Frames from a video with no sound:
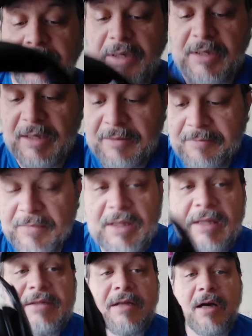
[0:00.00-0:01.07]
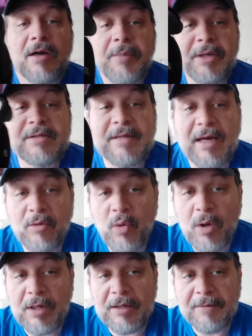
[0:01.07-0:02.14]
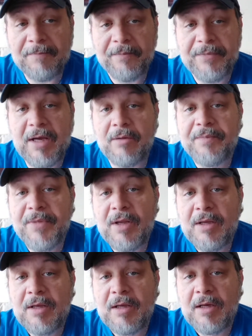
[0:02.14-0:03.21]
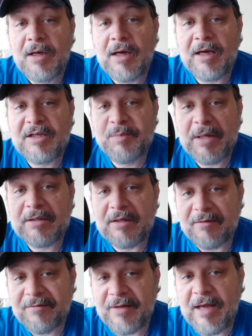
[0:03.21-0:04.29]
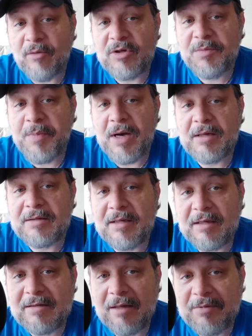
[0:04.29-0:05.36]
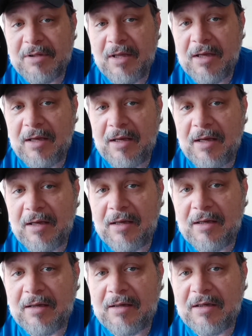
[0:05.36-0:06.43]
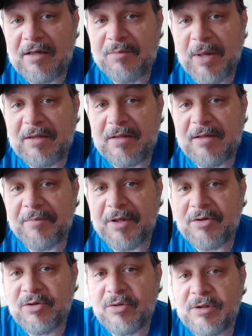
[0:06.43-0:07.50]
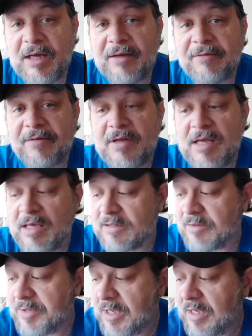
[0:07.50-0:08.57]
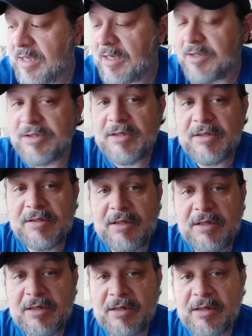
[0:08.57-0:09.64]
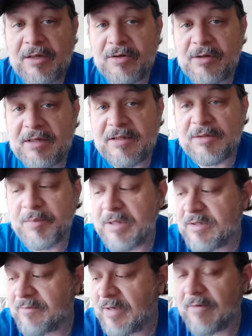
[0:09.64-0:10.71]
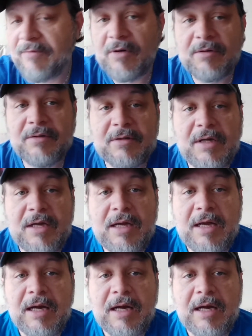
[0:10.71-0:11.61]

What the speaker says: But let's talk about sound quality. Now, I expected a flat response. I expected something true to life. Some of the AKGs, the other less expensive headphones,